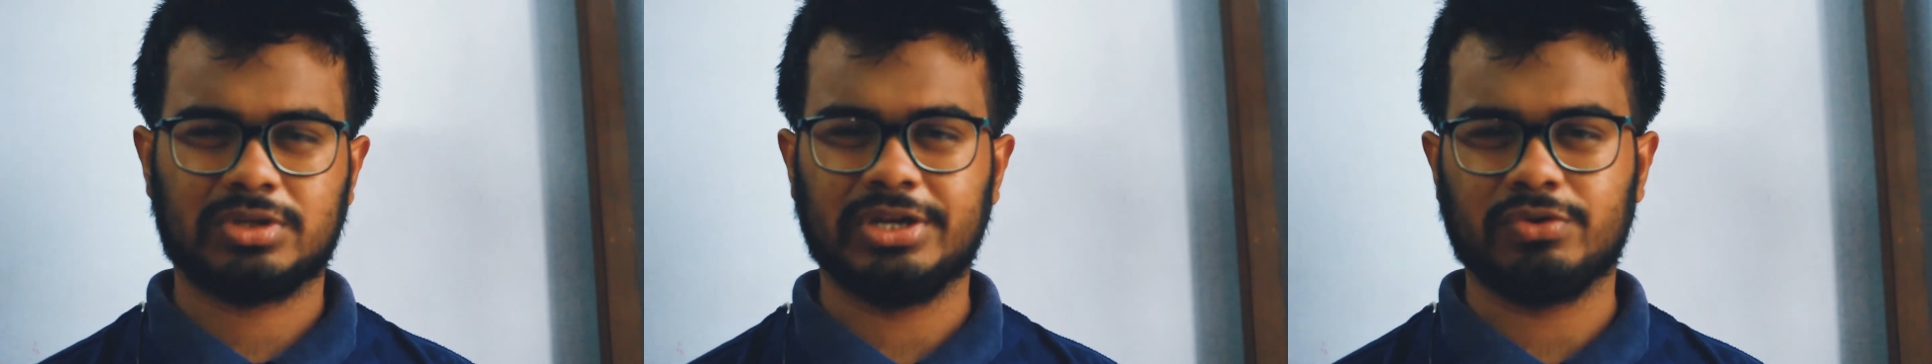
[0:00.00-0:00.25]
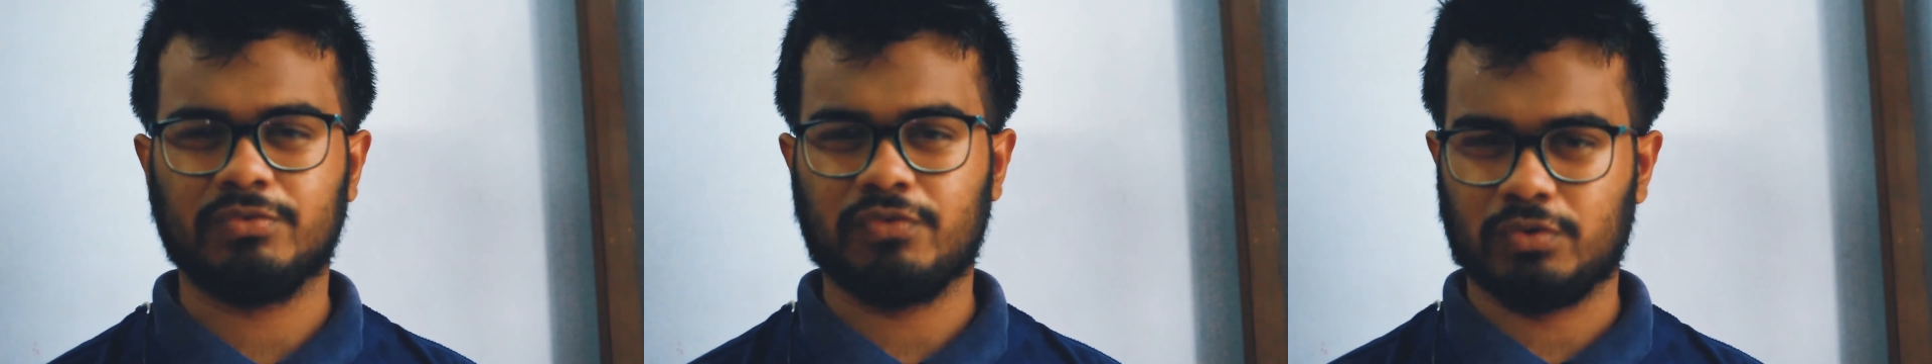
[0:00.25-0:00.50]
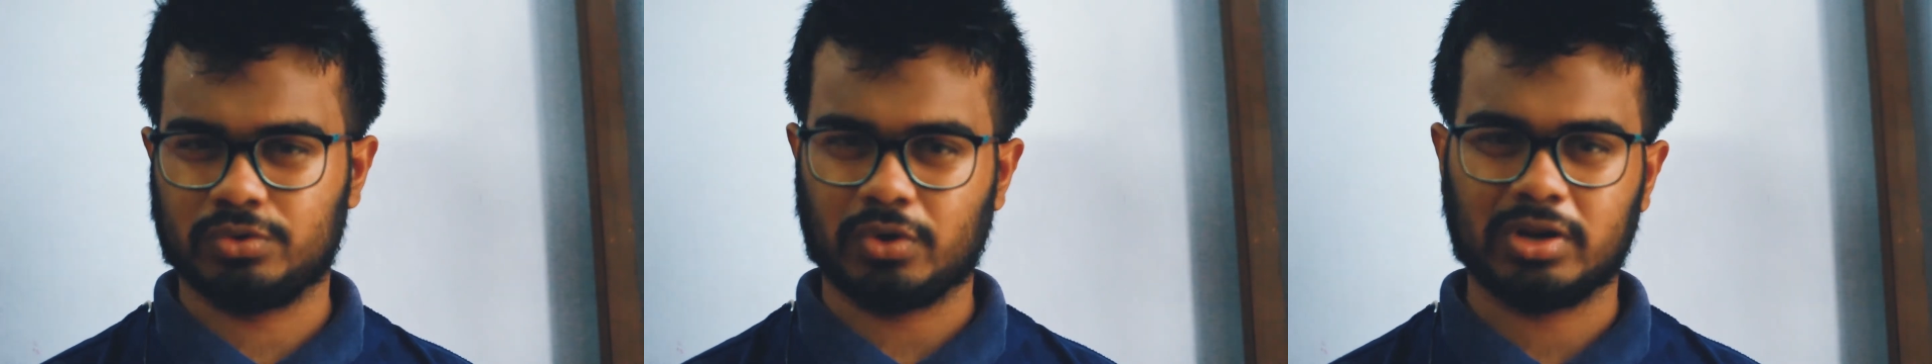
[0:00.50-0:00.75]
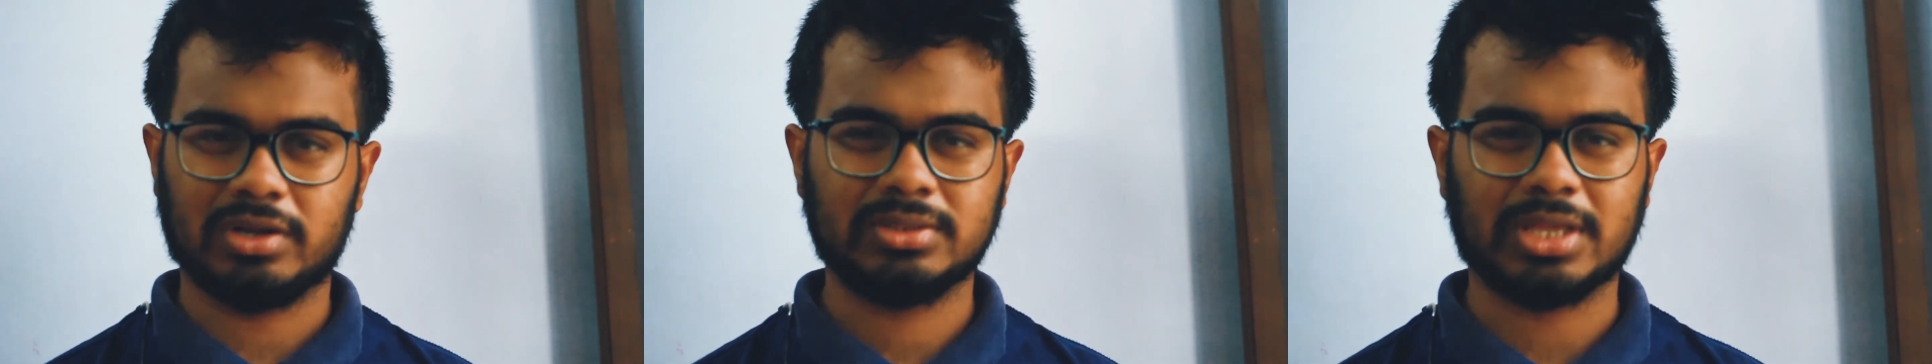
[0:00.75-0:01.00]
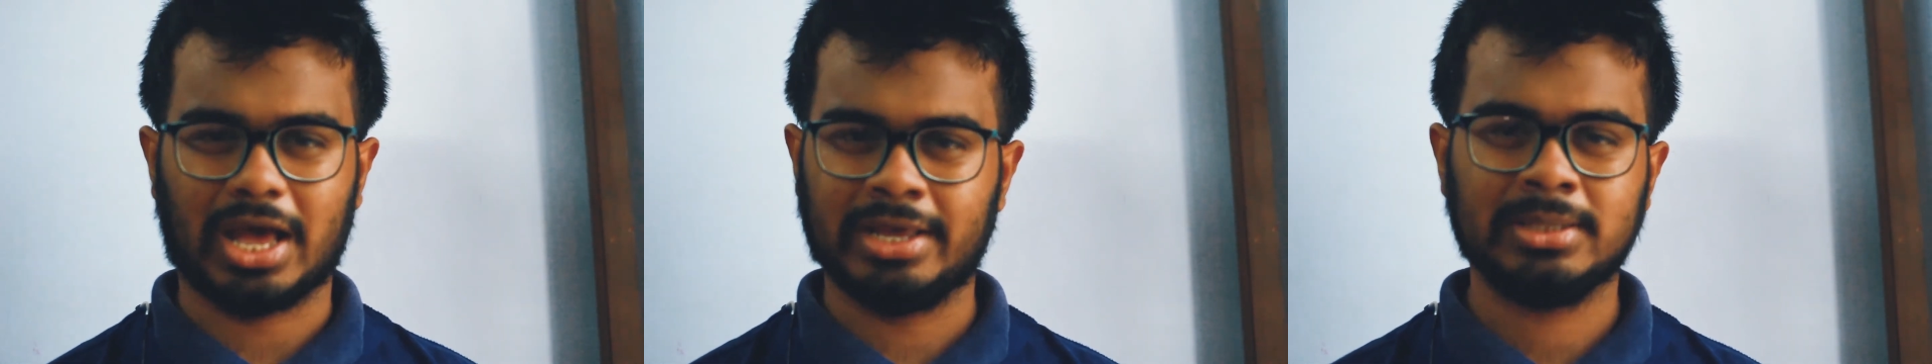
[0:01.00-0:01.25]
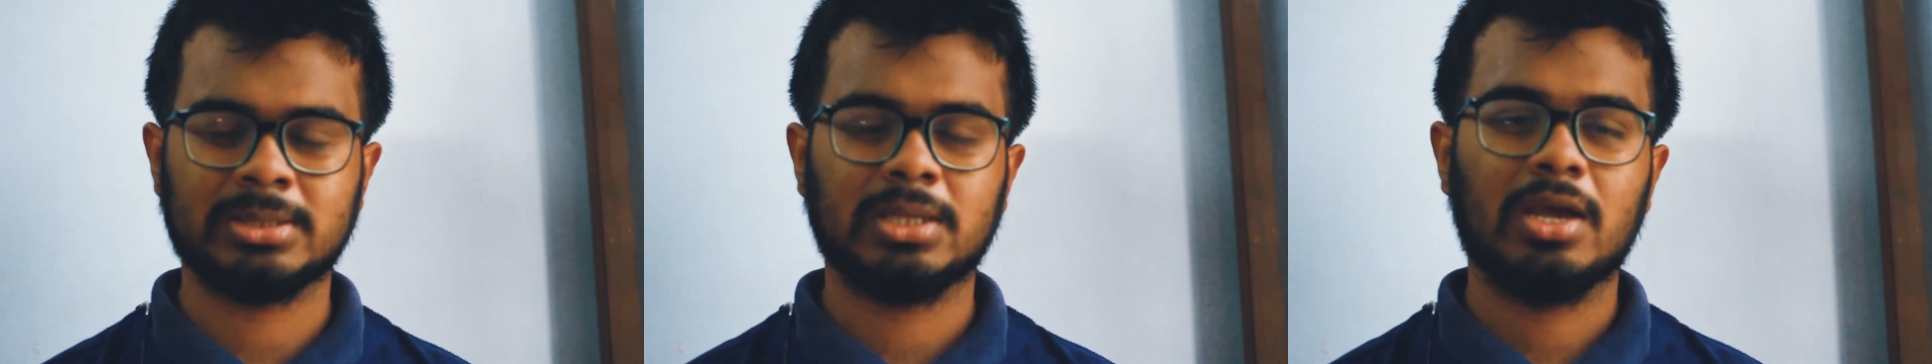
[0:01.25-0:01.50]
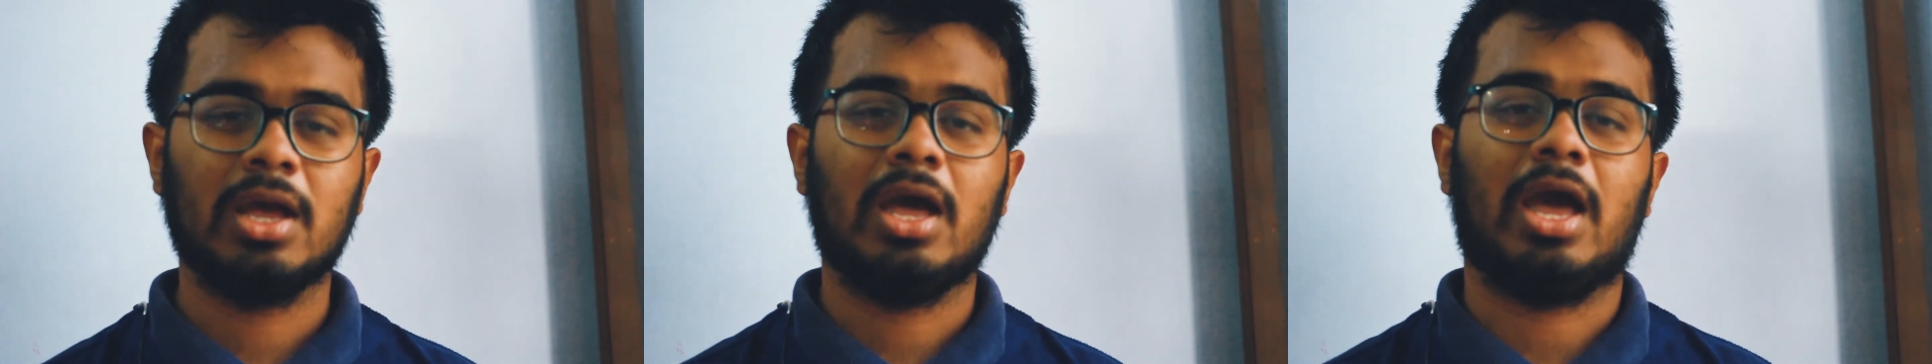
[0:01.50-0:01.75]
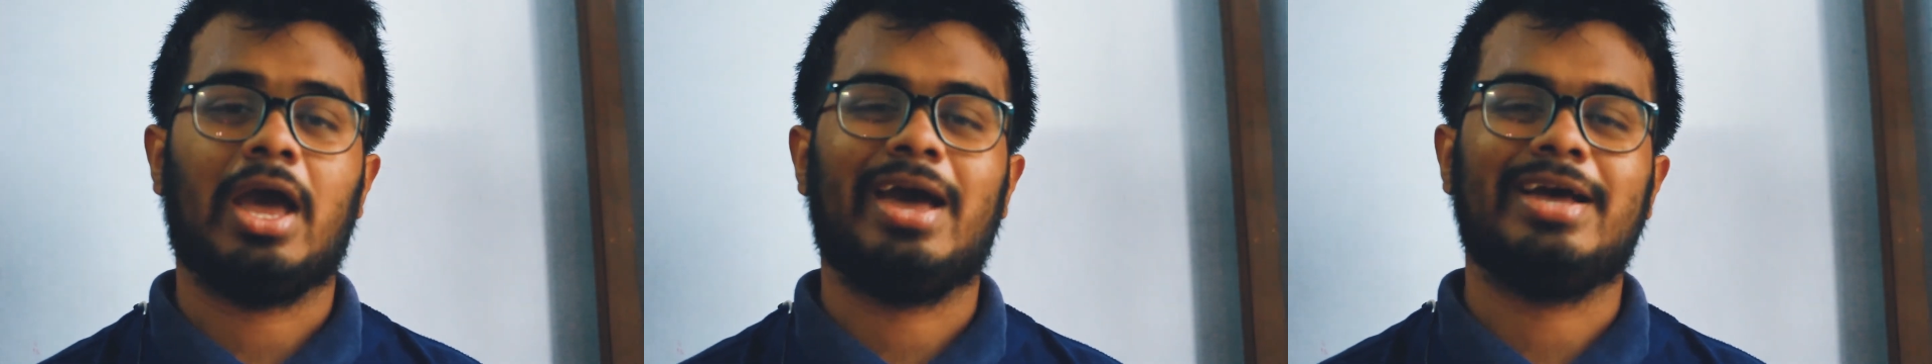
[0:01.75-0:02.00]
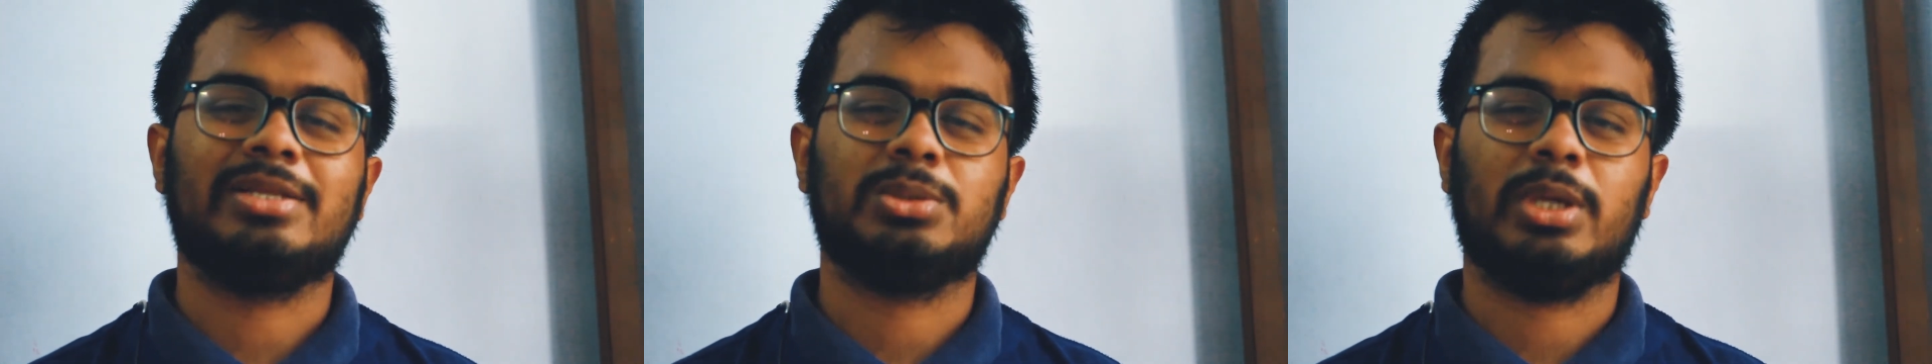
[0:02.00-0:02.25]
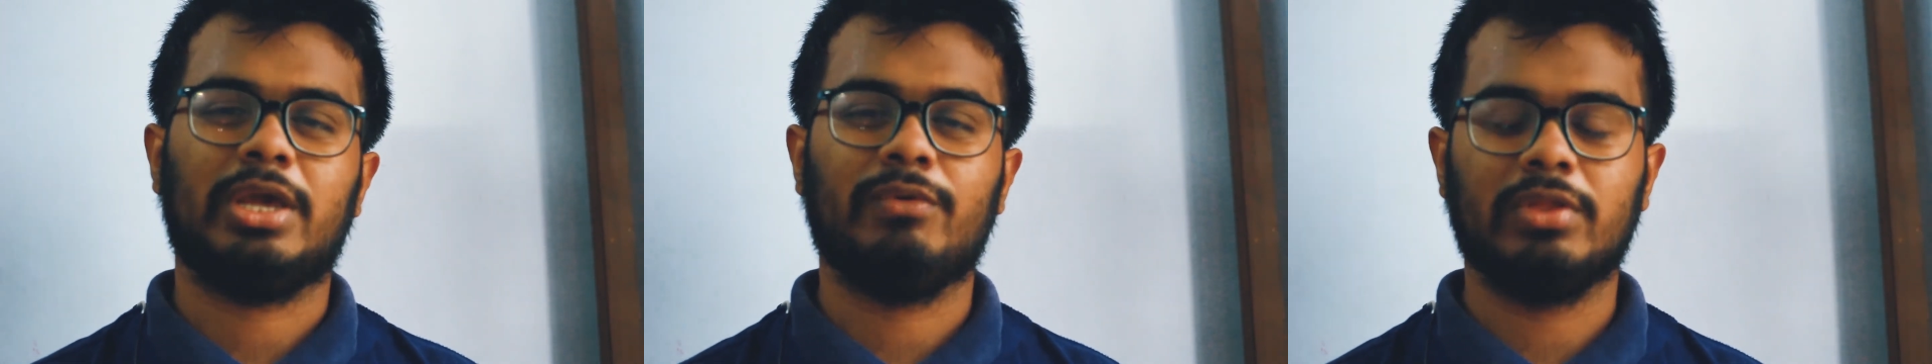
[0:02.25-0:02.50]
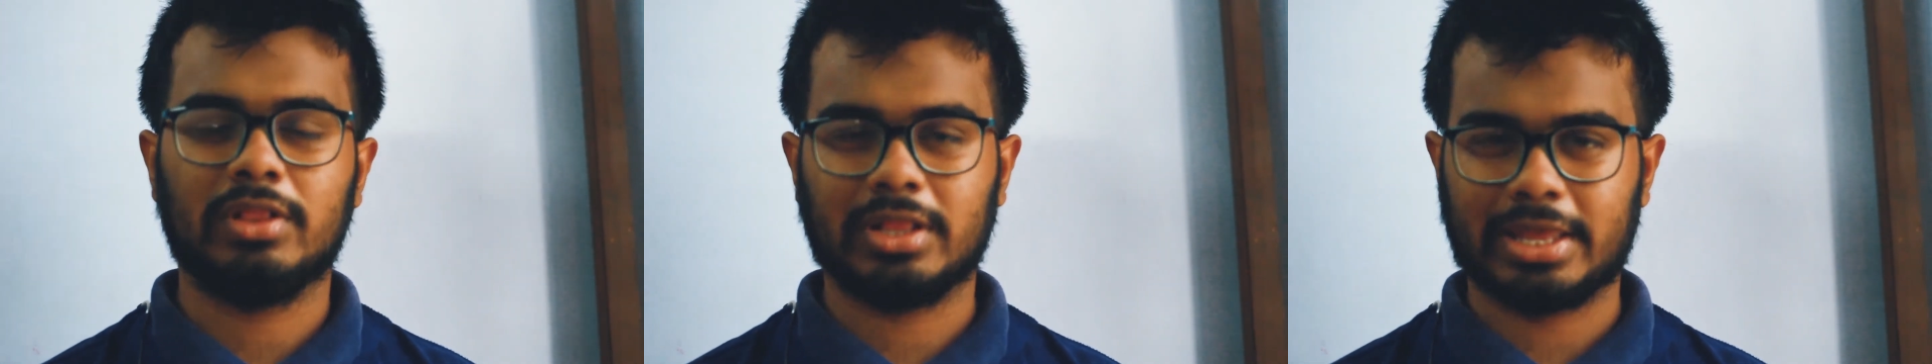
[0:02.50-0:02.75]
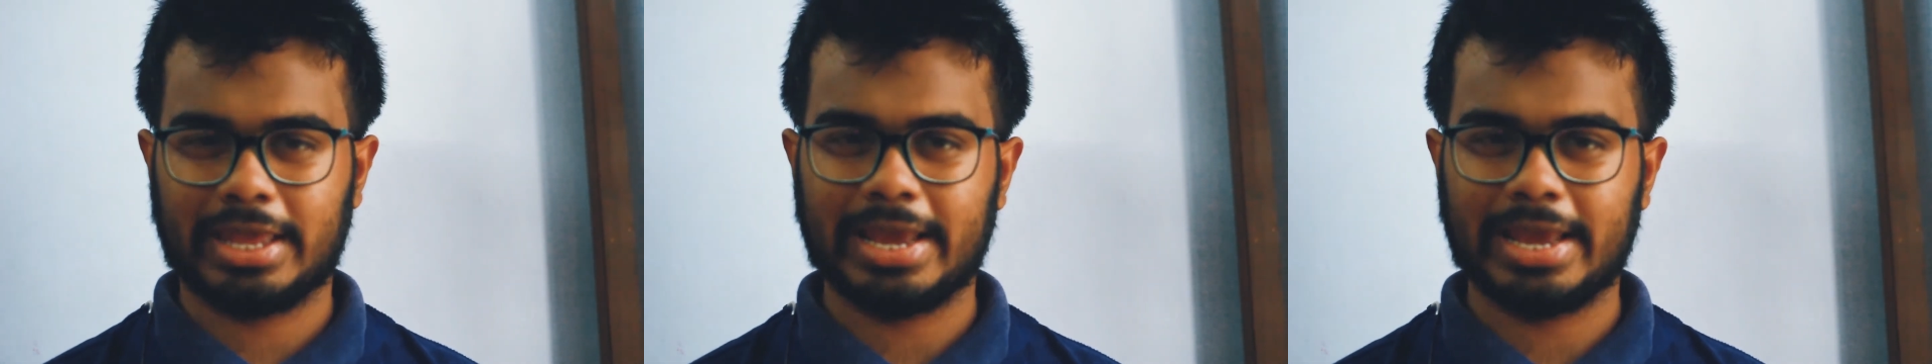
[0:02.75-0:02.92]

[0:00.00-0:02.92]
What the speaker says: $3 to $4 highest, and you will